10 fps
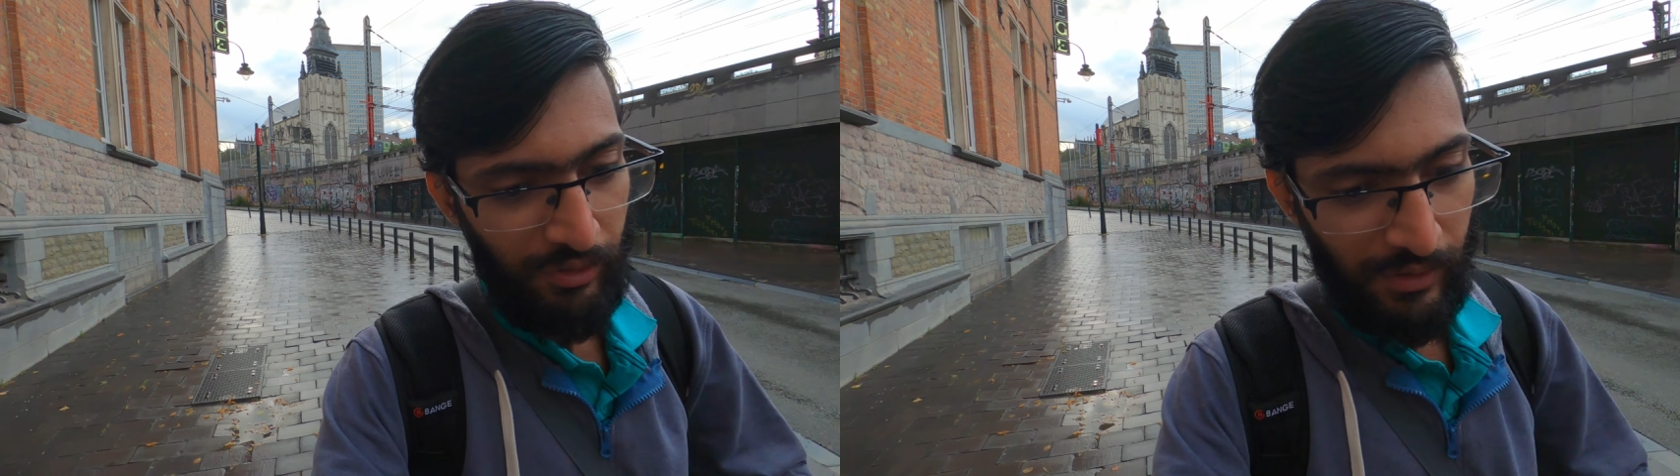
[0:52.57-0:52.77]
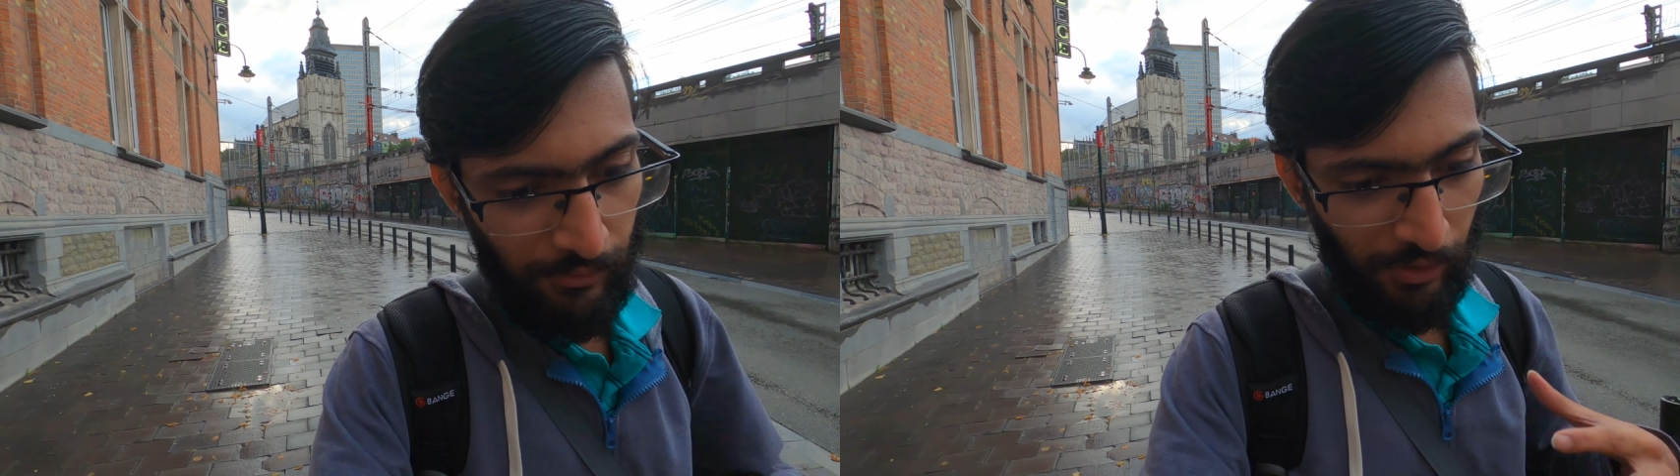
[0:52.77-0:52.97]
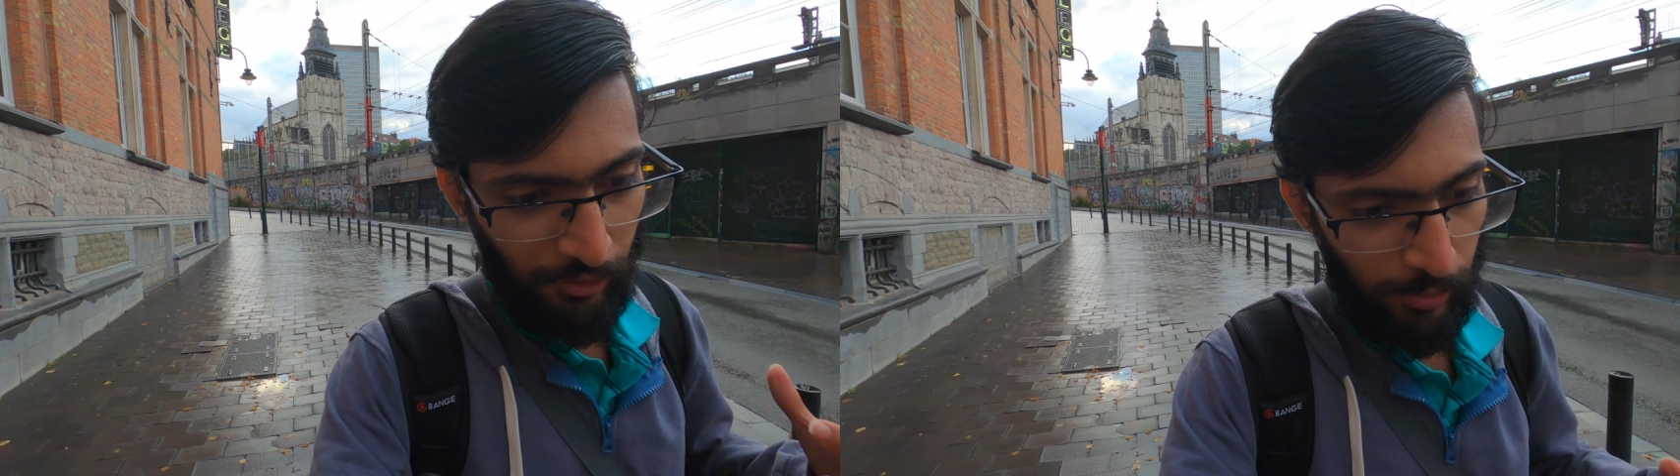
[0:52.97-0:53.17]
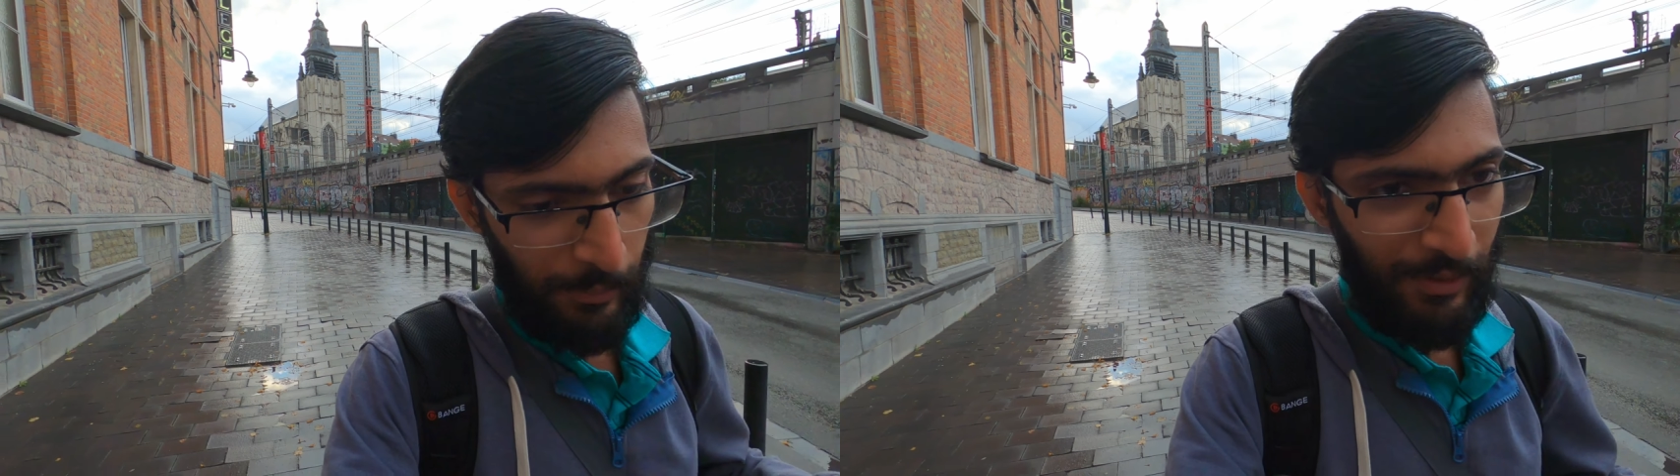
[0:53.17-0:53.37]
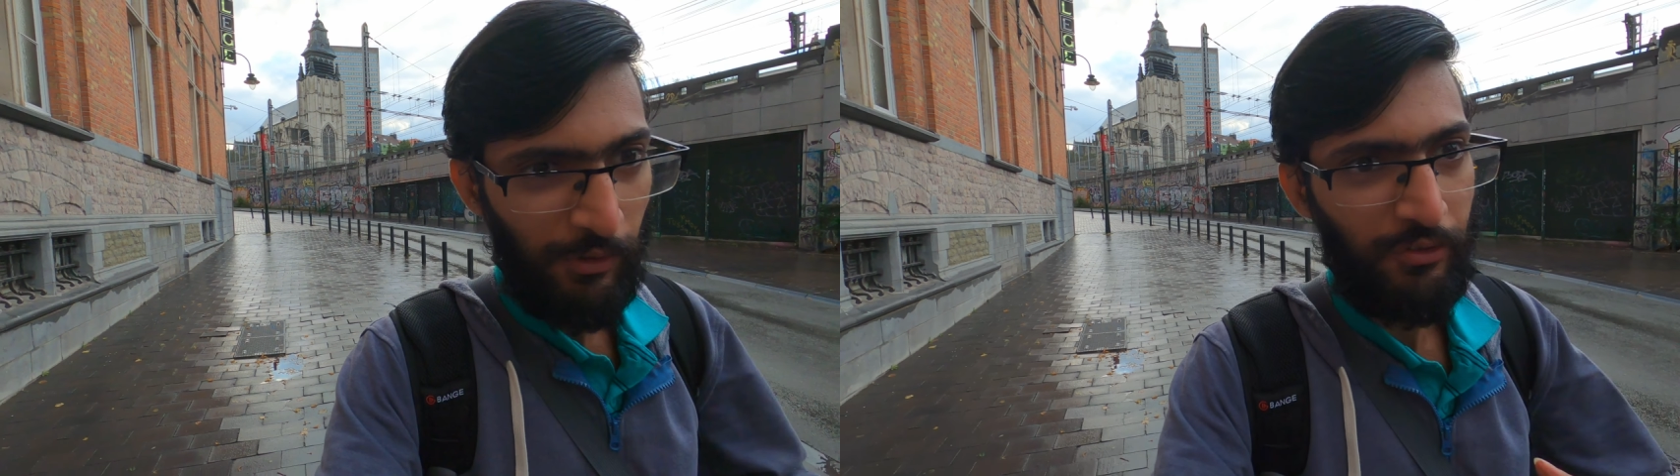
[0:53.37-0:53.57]
where the French
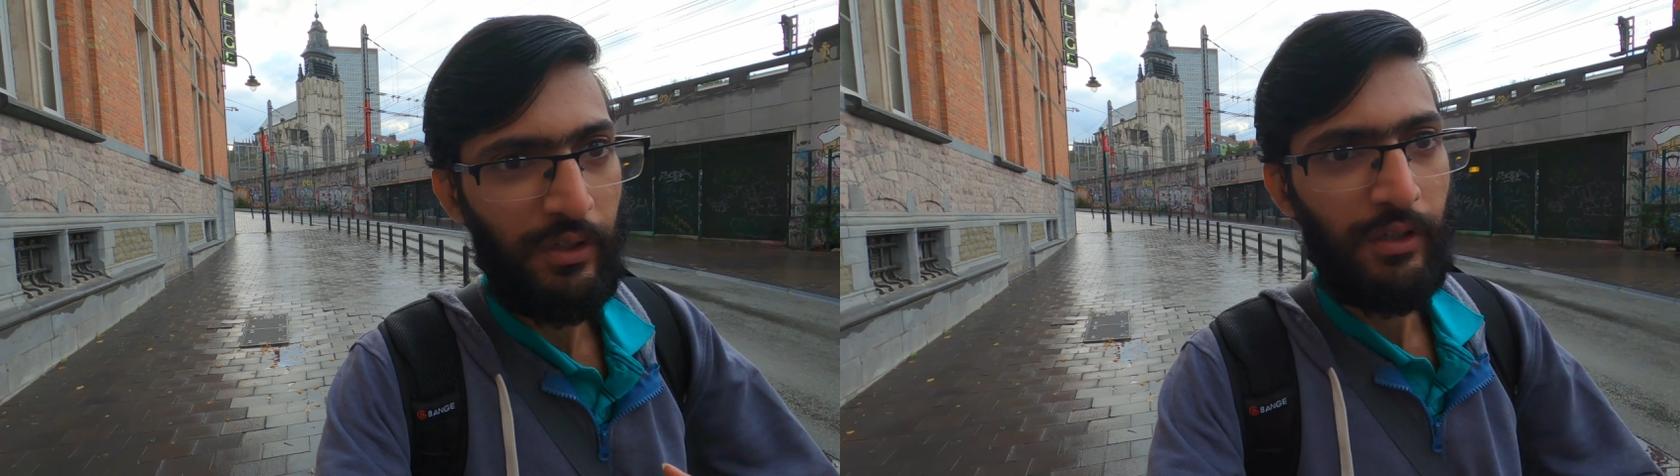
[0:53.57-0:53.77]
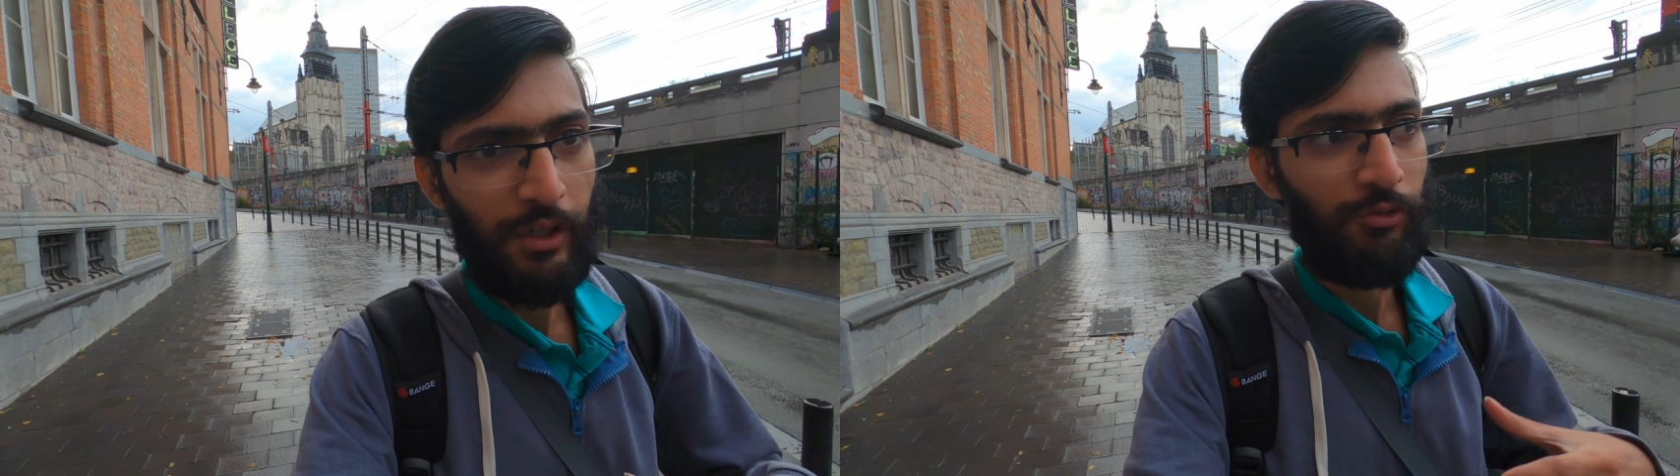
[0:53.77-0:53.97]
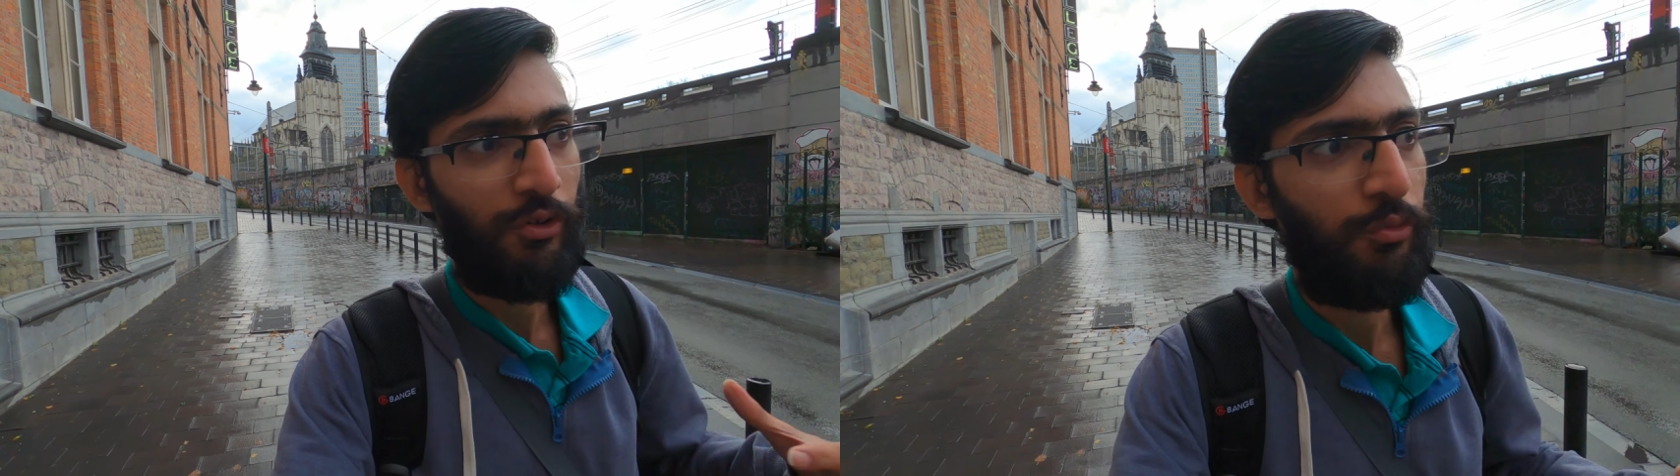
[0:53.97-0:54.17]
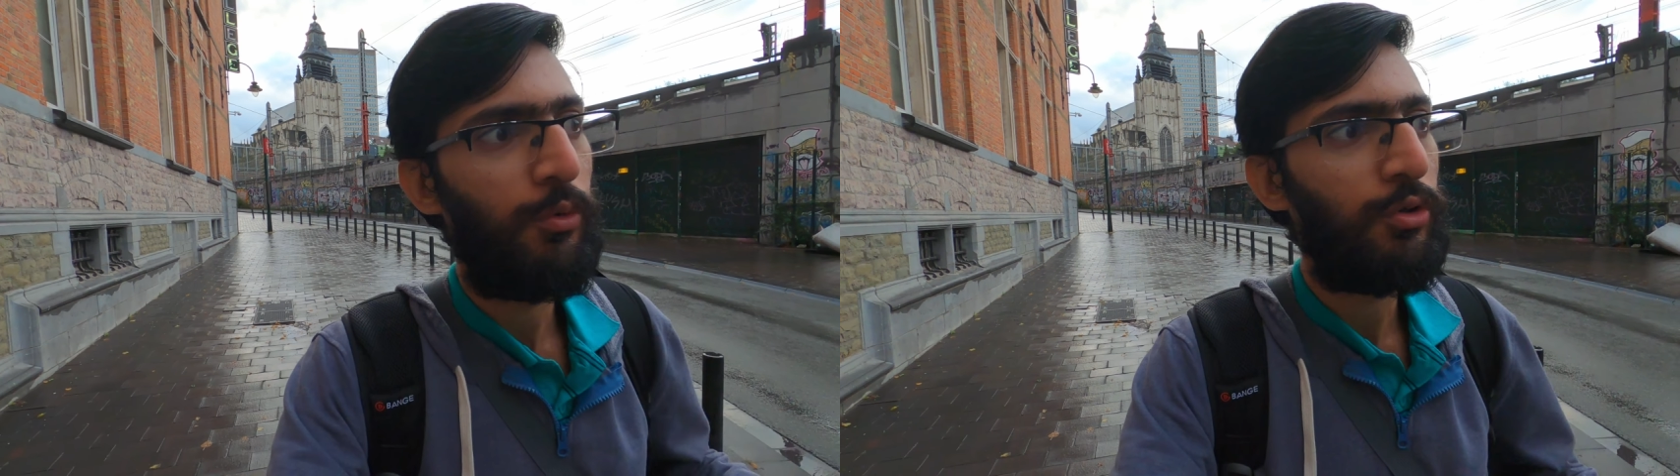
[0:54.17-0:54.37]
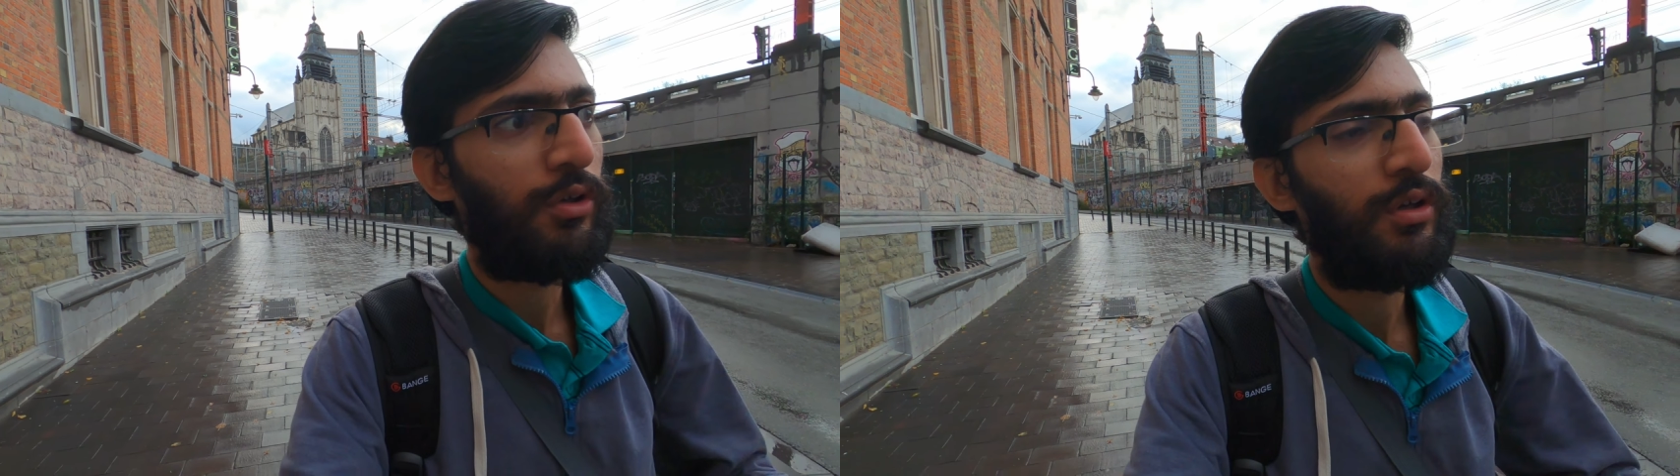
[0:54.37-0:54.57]
people were staying, it was
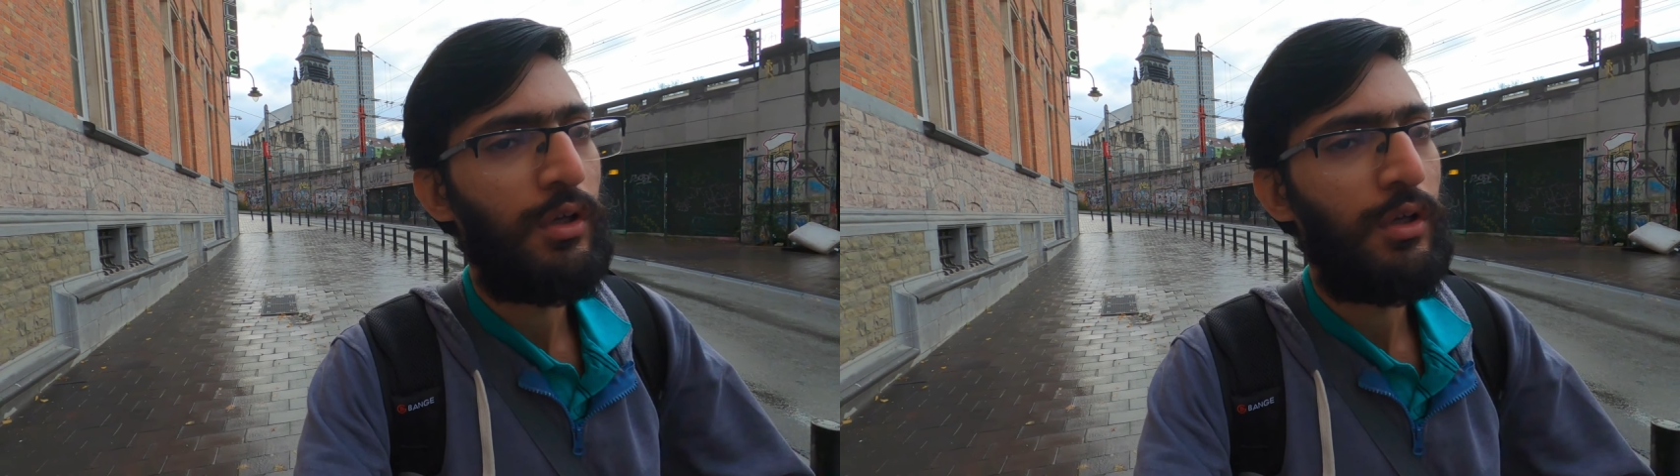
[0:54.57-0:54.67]
more